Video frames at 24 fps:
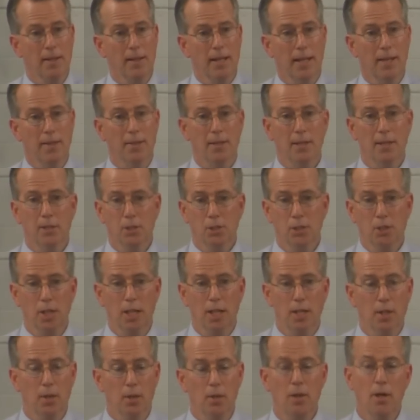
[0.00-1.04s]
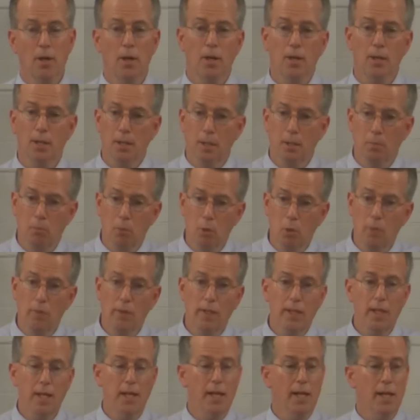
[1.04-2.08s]
And then set your heart in
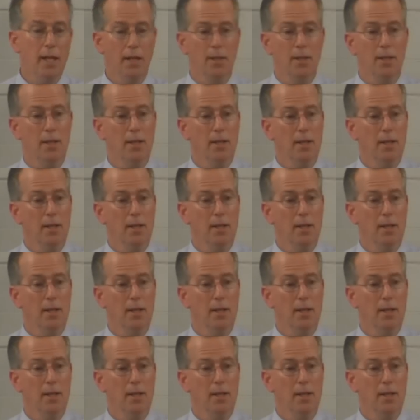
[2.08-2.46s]
moving ahead